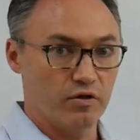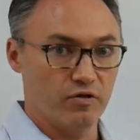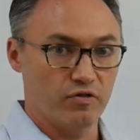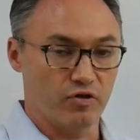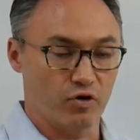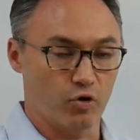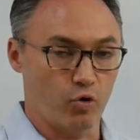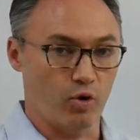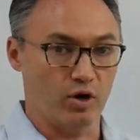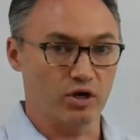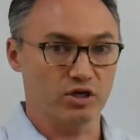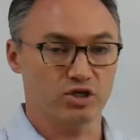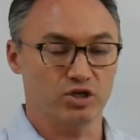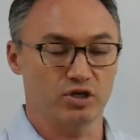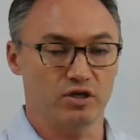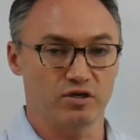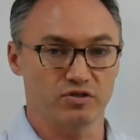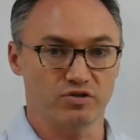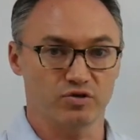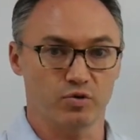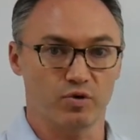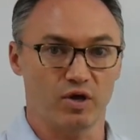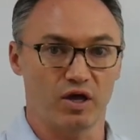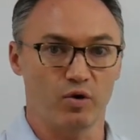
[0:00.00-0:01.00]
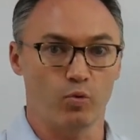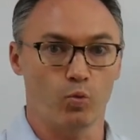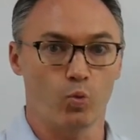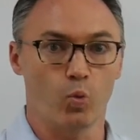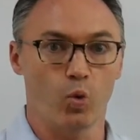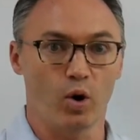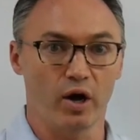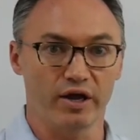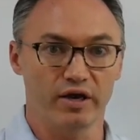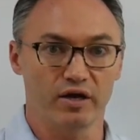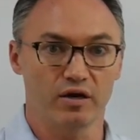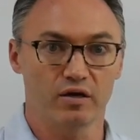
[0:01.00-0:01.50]
the question is, okay,
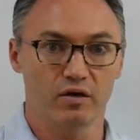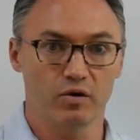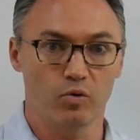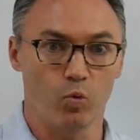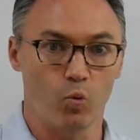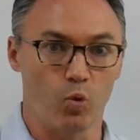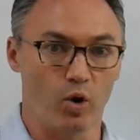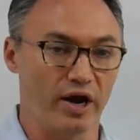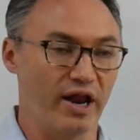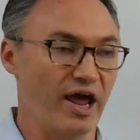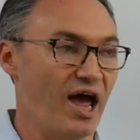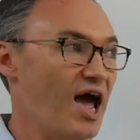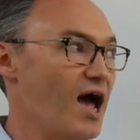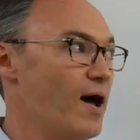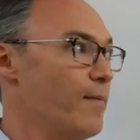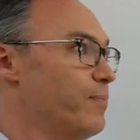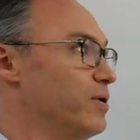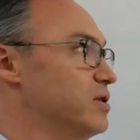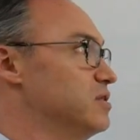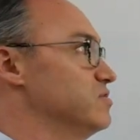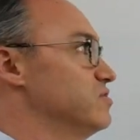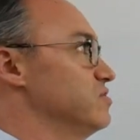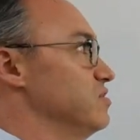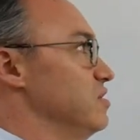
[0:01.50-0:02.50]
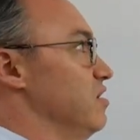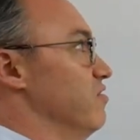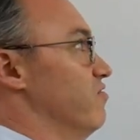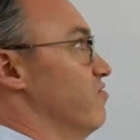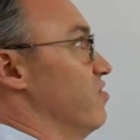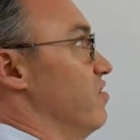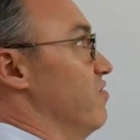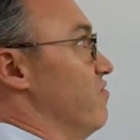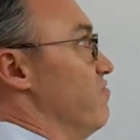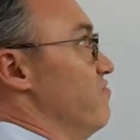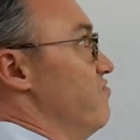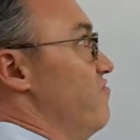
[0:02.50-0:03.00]
what happens
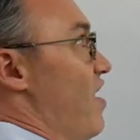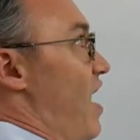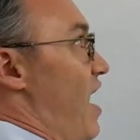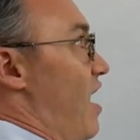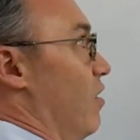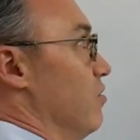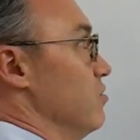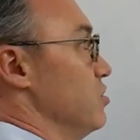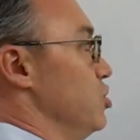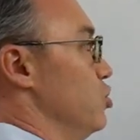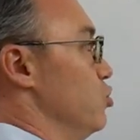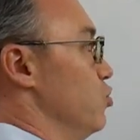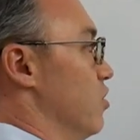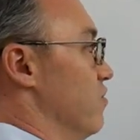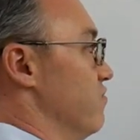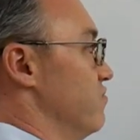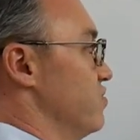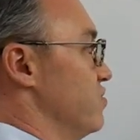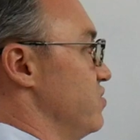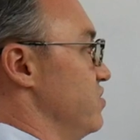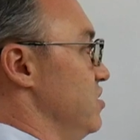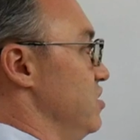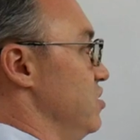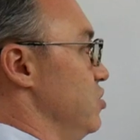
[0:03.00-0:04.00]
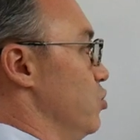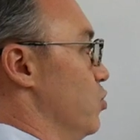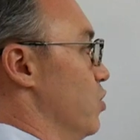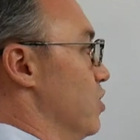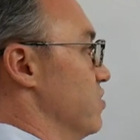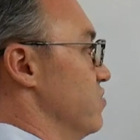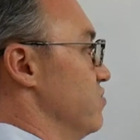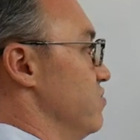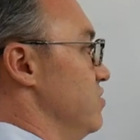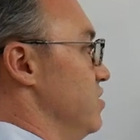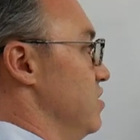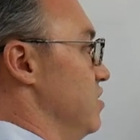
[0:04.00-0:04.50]
if the value of
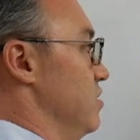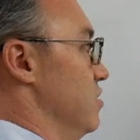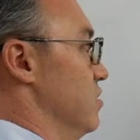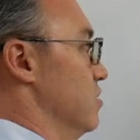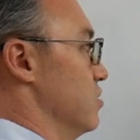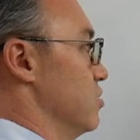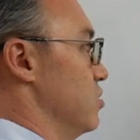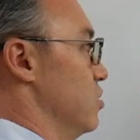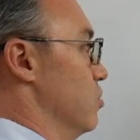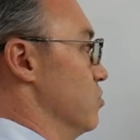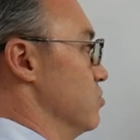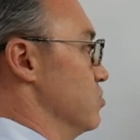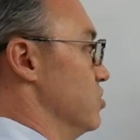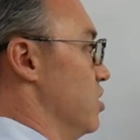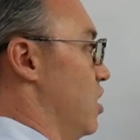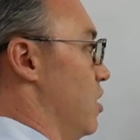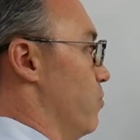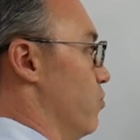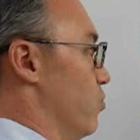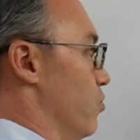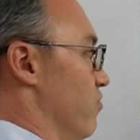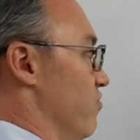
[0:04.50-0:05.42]
CUSD goes up?